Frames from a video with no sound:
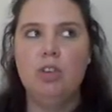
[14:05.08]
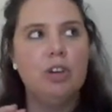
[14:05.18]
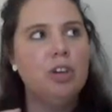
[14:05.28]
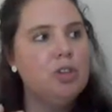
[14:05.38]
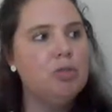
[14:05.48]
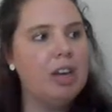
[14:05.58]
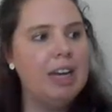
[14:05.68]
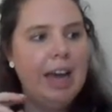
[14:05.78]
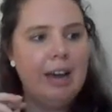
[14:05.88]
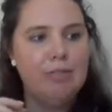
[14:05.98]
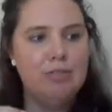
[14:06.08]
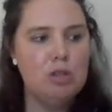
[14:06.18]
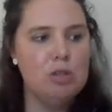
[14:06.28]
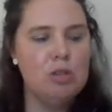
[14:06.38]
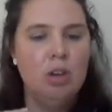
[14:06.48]
you know, you really have
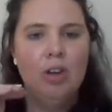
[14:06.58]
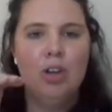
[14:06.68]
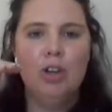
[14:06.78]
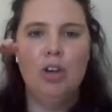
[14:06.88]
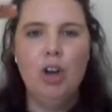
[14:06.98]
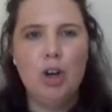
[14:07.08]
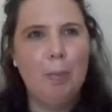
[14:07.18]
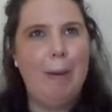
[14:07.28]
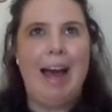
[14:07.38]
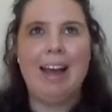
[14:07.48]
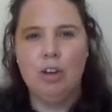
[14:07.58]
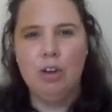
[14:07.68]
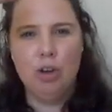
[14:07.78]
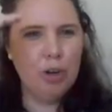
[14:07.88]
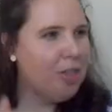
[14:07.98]
to look back
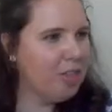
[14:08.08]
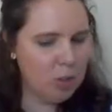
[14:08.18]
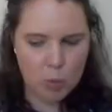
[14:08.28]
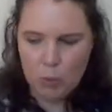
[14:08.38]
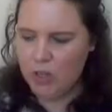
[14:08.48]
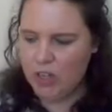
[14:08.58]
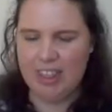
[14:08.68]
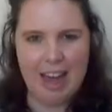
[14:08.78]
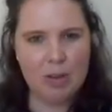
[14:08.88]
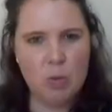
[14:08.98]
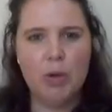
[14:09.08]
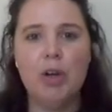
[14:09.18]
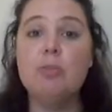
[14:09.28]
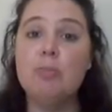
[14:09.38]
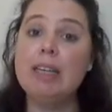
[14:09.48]
and go to this word and that
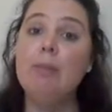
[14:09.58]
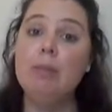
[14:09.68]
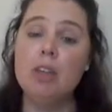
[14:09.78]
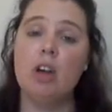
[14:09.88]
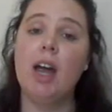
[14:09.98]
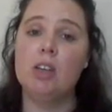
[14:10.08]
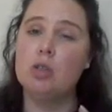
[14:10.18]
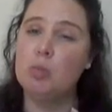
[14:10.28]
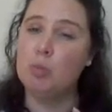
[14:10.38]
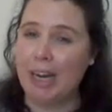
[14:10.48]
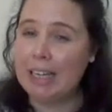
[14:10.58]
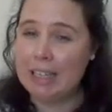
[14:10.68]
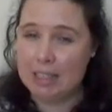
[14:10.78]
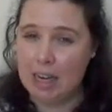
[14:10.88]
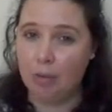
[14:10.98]
word, but let me try and just
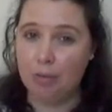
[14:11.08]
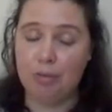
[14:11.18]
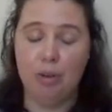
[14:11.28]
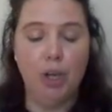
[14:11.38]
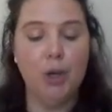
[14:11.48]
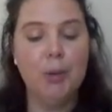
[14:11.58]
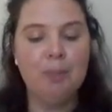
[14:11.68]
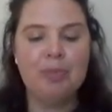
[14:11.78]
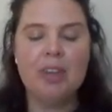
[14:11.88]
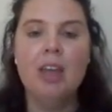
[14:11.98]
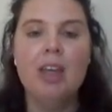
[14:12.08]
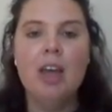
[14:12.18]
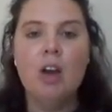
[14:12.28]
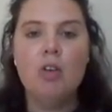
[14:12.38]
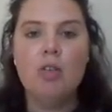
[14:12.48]
break it down for you.
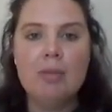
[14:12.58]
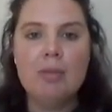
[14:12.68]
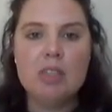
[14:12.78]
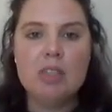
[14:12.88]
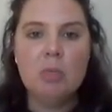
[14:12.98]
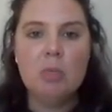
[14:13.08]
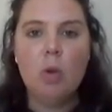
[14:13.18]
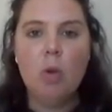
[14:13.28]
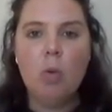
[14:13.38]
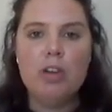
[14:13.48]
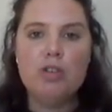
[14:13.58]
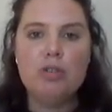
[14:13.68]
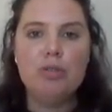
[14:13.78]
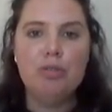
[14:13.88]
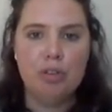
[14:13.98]
Rhyme scheme will
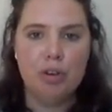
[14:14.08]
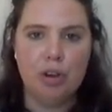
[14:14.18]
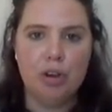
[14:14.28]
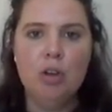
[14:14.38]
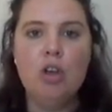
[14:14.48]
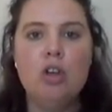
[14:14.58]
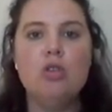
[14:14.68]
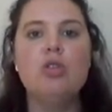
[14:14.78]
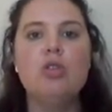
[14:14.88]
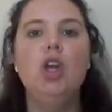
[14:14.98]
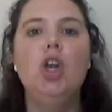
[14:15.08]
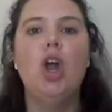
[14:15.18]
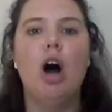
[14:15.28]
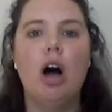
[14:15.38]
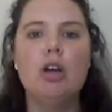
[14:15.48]
always refer to the
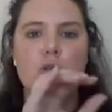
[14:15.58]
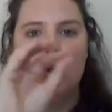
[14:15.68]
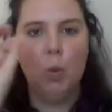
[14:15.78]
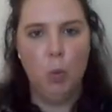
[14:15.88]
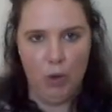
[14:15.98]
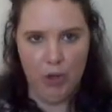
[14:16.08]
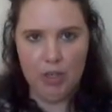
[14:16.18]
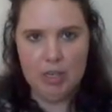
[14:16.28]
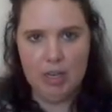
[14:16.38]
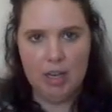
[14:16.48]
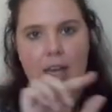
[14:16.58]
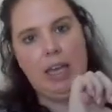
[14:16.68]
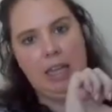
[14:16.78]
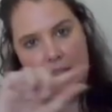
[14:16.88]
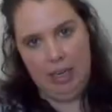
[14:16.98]
last word
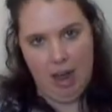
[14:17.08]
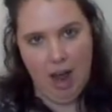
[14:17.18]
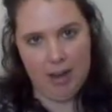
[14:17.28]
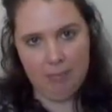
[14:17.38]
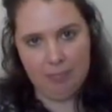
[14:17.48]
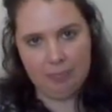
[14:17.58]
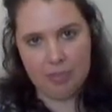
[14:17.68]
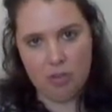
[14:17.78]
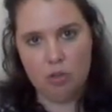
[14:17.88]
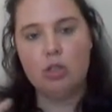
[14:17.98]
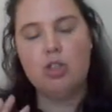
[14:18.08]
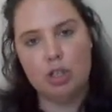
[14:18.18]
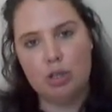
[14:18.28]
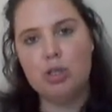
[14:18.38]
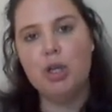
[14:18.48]
in the line. So
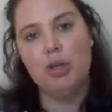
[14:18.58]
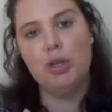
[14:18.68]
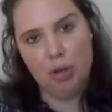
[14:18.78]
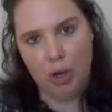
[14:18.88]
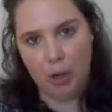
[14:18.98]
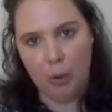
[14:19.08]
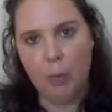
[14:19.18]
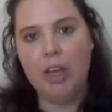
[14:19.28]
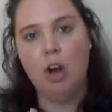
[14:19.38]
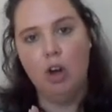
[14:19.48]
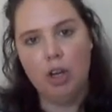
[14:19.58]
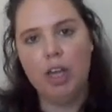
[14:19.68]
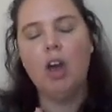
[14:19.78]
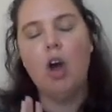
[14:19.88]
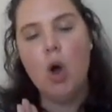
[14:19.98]
just so you know, we are
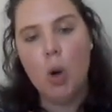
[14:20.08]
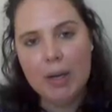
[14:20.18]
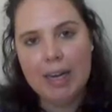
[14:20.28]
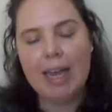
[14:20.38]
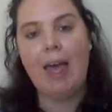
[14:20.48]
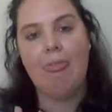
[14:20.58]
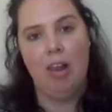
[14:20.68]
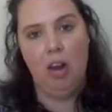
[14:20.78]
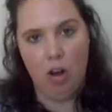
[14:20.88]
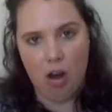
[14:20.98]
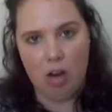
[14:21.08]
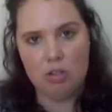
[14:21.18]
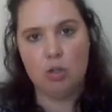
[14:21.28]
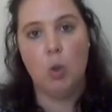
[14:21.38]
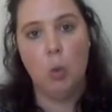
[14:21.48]
looking only at the
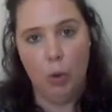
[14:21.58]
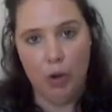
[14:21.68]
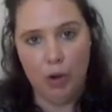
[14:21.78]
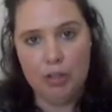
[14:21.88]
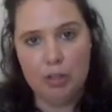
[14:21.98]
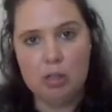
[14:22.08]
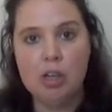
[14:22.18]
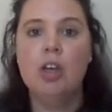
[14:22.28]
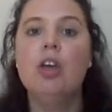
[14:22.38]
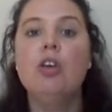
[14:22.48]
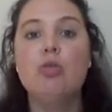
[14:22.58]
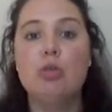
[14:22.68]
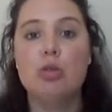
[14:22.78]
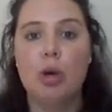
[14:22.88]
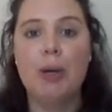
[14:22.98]
last words.
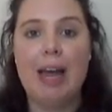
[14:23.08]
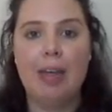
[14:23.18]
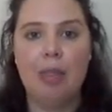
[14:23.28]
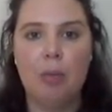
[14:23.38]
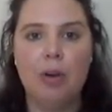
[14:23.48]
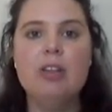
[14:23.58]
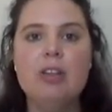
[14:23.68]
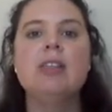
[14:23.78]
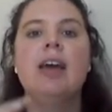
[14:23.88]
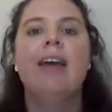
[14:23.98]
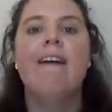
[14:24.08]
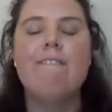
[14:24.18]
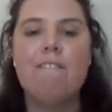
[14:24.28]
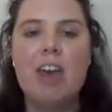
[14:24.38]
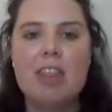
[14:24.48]
So in other words,
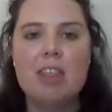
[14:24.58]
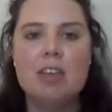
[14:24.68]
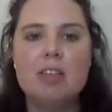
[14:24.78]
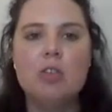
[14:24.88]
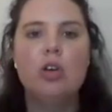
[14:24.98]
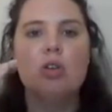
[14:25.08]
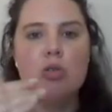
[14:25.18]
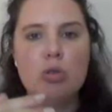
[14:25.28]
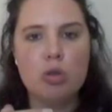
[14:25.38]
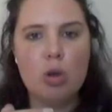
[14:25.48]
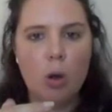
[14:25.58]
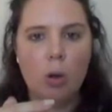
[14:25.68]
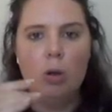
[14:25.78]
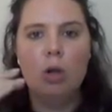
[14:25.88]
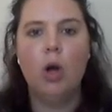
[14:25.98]
feathers,
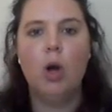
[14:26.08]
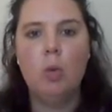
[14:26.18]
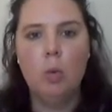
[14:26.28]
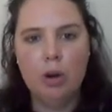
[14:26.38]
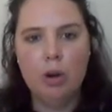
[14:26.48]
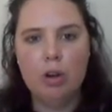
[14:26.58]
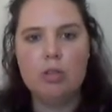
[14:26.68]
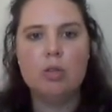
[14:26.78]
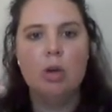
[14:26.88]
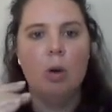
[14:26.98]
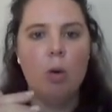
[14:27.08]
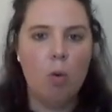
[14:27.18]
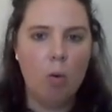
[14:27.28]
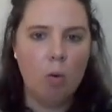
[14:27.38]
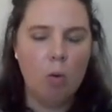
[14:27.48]
soul, words,
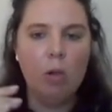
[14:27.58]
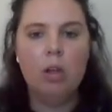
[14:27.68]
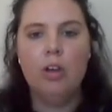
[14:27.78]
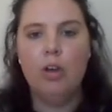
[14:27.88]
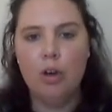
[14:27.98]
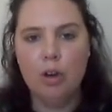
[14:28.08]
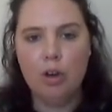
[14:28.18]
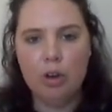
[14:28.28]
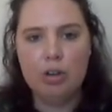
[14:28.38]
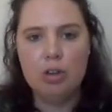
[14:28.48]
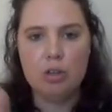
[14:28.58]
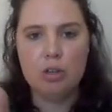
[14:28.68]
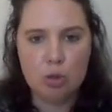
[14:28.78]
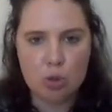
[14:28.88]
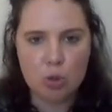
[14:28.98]
all, heard,
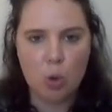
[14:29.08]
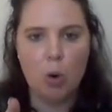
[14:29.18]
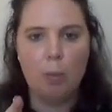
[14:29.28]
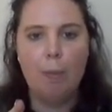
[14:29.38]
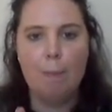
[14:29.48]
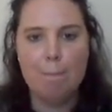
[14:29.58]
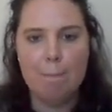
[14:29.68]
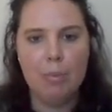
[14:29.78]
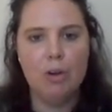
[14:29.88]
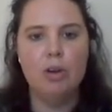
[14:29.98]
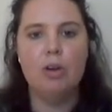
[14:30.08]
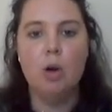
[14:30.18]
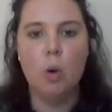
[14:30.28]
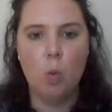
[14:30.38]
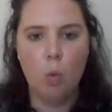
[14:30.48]
storm,
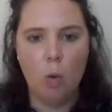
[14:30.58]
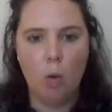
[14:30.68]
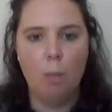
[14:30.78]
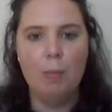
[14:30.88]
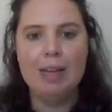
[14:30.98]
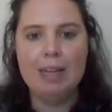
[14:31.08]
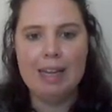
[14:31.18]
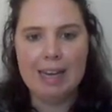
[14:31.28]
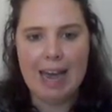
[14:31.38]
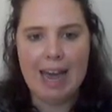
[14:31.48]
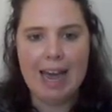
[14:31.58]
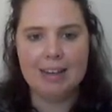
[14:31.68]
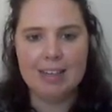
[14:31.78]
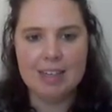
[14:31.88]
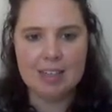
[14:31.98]
bird, warm,
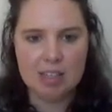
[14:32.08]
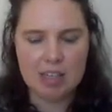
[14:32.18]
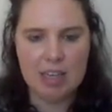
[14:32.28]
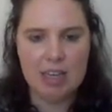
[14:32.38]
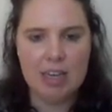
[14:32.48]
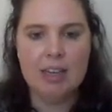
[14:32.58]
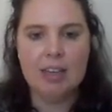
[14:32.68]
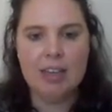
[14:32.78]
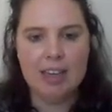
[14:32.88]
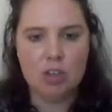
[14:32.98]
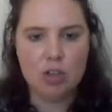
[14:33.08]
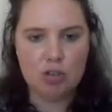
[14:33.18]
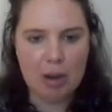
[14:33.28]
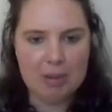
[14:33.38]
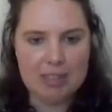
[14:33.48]
land, sea,
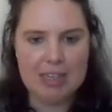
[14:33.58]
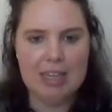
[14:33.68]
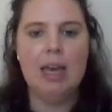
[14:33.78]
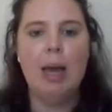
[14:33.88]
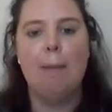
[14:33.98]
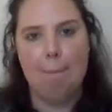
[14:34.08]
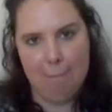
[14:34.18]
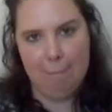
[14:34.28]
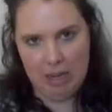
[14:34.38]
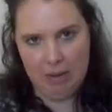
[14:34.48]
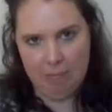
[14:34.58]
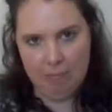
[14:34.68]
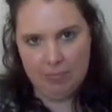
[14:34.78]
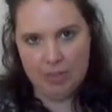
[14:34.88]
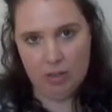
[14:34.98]
extremity, me.
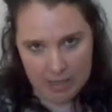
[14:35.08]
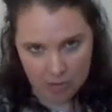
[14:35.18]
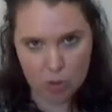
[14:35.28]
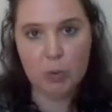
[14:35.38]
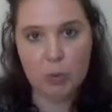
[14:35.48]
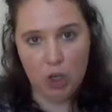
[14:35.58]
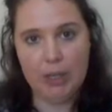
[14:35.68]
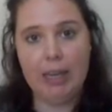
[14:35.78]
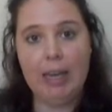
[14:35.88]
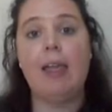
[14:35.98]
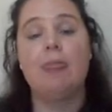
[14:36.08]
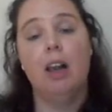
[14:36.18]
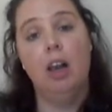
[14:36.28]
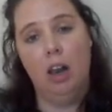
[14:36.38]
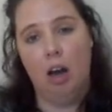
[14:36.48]
Okay, so we're looking at
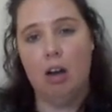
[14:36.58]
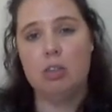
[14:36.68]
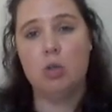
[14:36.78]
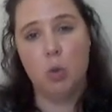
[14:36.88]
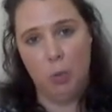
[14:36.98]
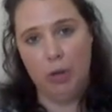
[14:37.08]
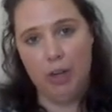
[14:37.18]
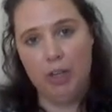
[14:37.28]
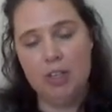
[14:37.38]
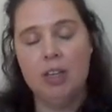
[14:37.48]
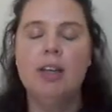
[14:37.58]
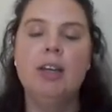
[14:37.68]
the last word.